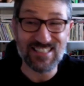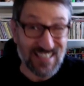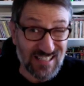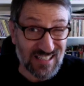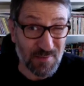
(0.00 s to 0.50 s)

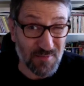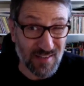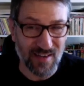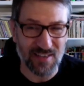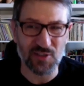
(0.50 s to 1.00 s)
done
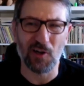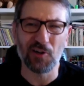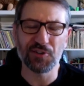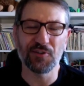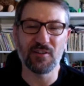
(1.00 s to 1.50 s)
something that has
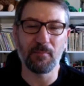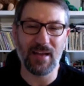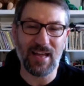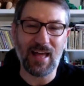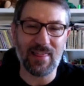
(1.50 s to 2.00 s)
altered the
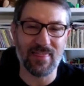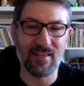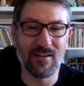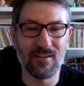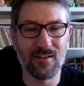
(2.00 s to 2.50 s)
path
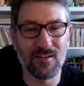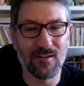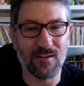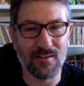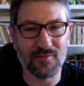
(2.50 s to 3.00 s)

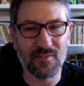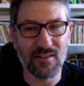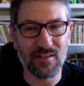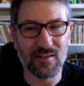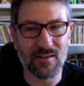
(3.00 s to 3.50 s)
of the